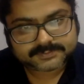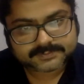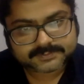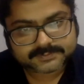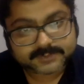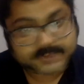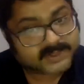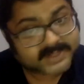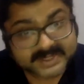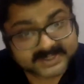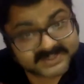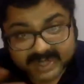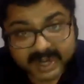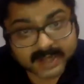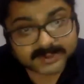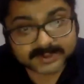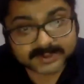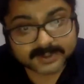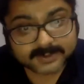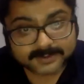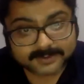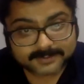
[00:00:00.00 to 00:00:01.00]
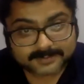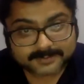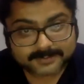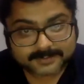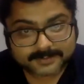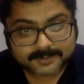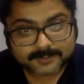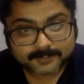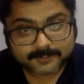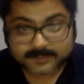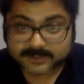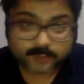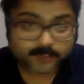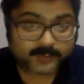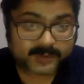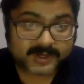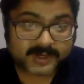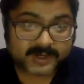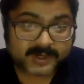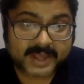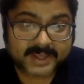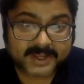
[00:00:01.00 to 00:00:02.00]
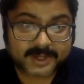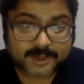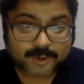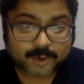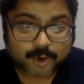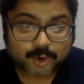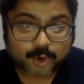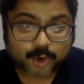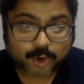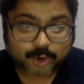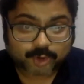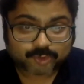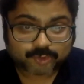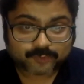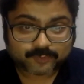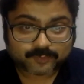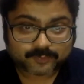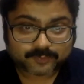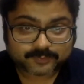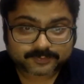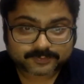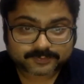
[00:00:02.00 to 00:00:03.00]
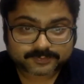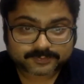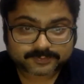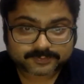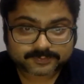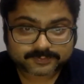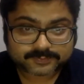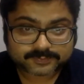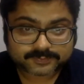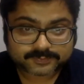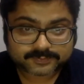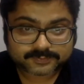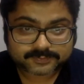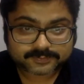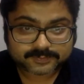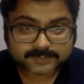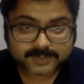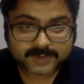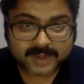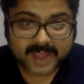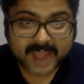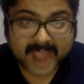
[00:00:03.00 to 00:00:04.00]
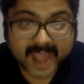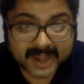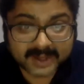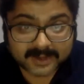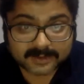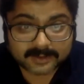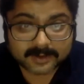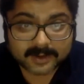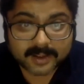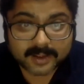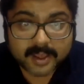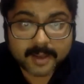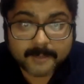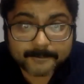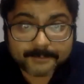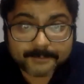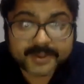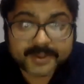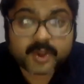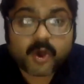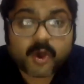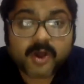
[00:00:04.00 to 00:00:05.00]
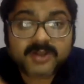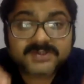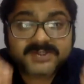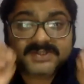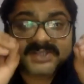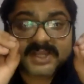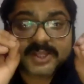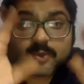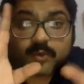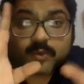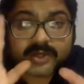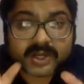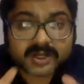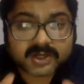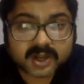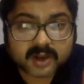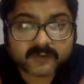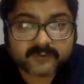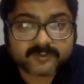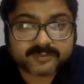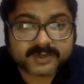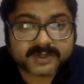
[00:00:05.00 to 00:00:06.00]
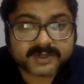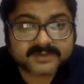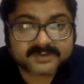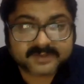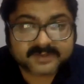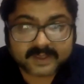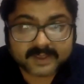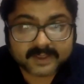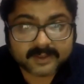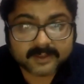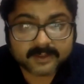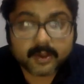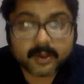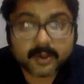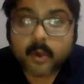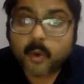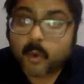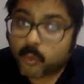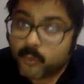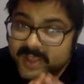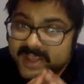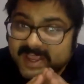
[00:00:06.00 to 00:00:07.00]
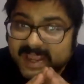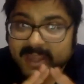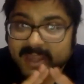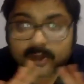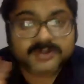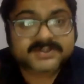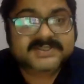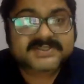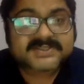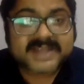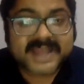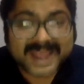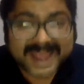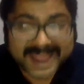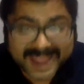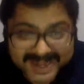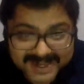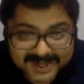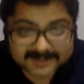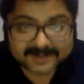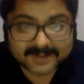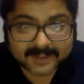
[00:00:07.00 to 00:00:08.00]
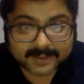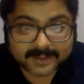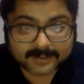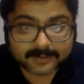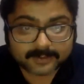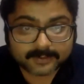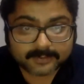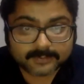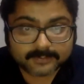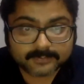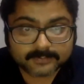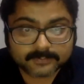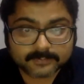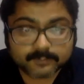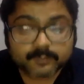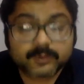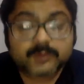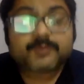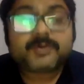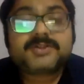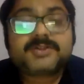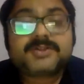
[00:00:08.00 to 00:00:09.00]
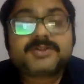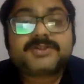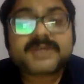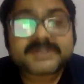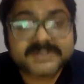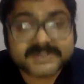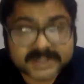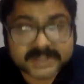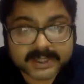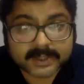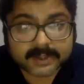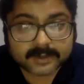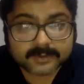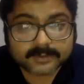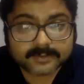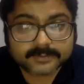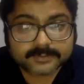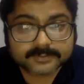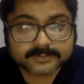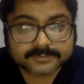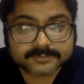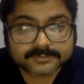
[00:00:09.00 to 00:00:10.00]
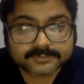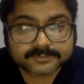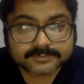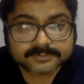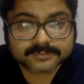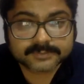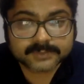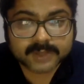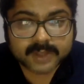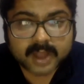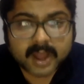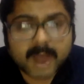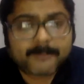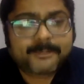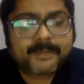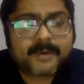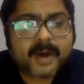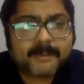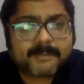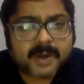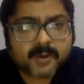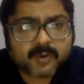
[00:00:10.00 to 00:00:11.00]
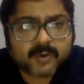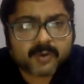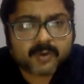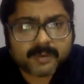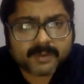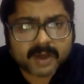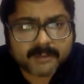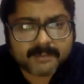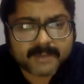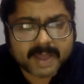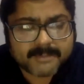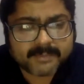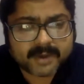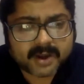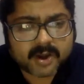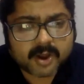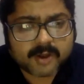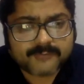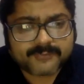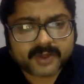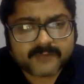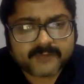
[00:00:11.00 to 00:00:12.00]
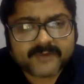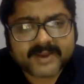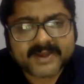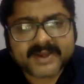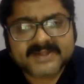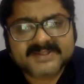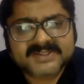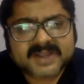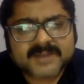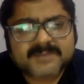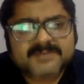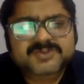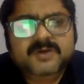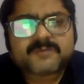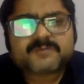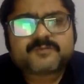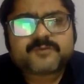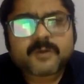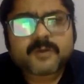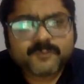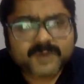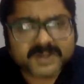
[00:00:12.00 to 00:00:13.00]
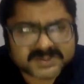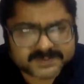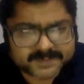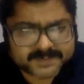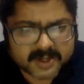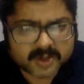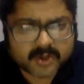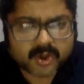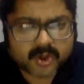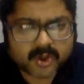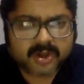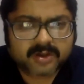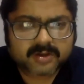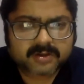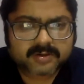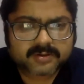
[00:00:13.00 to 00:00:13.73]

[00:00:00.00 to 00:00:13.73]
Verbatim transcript: It has started, whether we like it or not. And because it's a union government thing, we cannot say anything. We will just see. A, a, a member of the Finance Commission from West Bengal